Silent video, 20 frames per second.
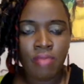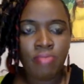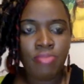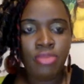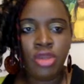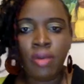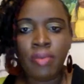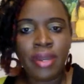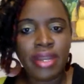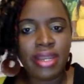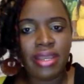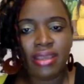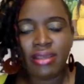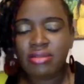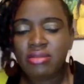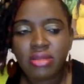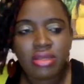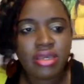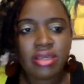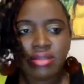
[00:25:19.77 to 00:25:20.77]
Nobody,
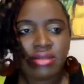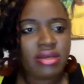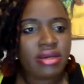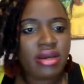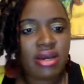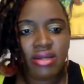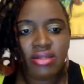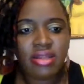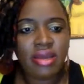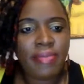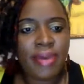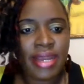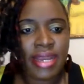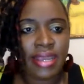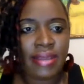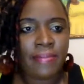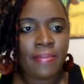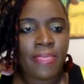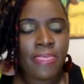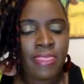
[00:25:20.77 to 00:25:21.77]

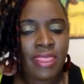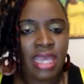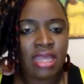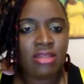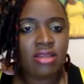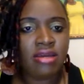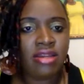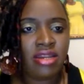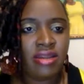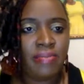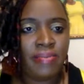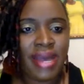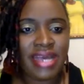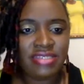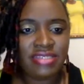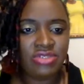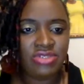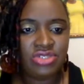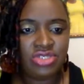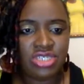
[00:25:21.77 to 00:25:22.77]
Nobody. Like a lot of the
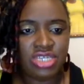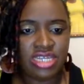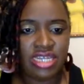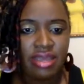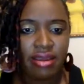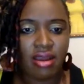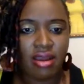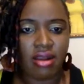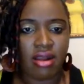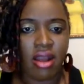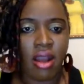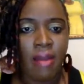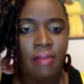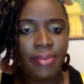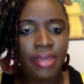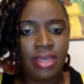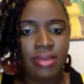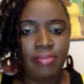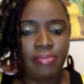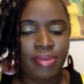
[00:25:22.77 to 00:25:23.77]
pastors today that are
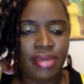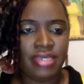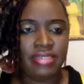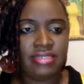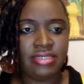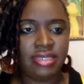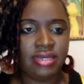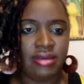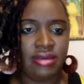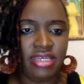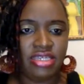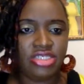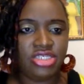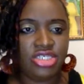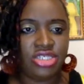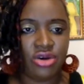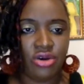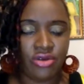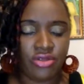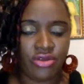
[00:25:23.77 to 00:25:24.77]
copying and pasting
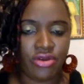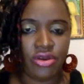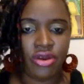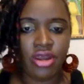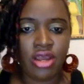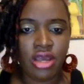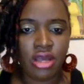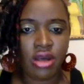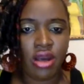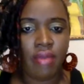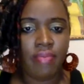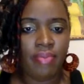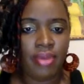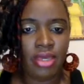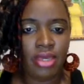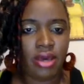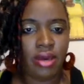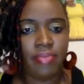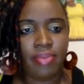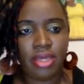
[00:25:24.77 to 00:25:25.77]
each other, copy,
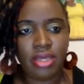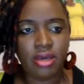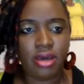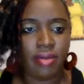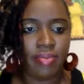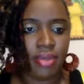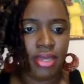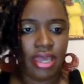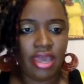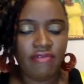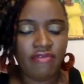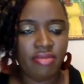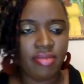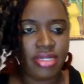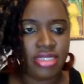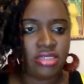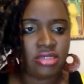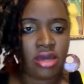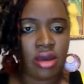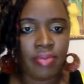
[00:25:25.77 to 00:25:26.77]
copy, copy.
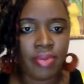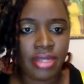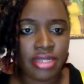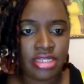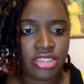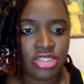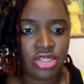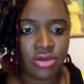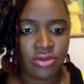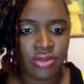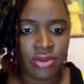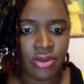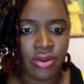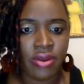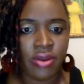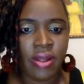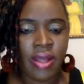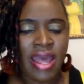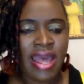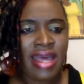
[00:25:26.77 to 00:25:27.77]
Everybody's copying each
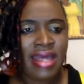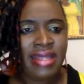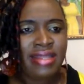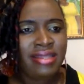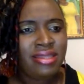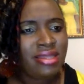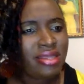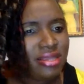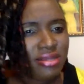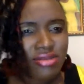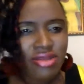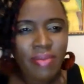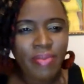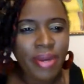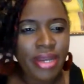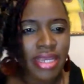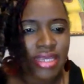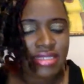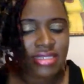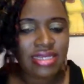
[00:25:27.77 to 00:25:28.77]
other.
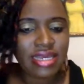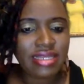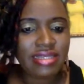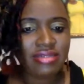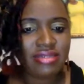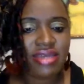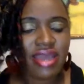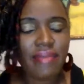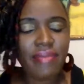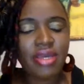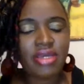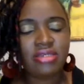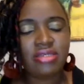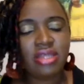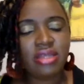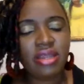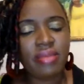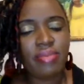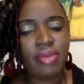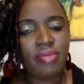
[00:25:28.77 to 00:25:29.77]
Nobody take the time because a
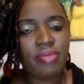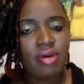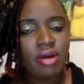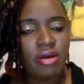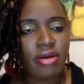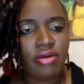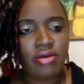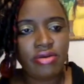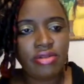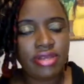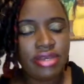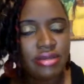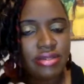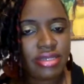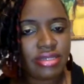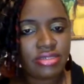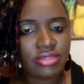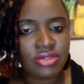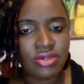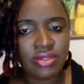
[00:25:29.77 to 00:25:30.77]
lot of people
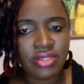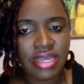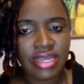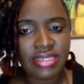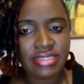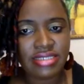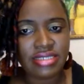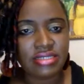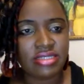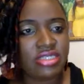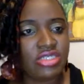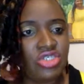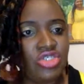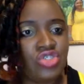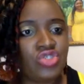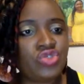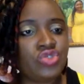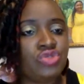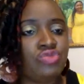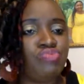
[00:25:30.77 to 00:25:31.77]
they're so lazy. They
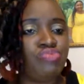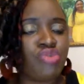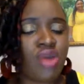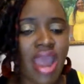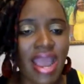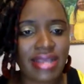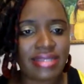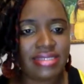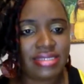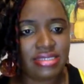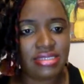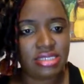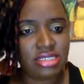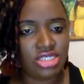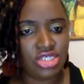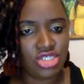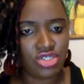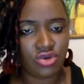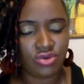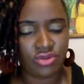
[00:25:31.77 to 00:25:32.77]
just practice
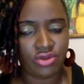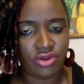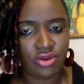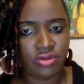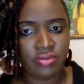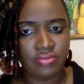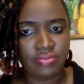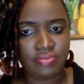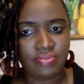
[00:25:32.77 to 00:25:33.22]
each other.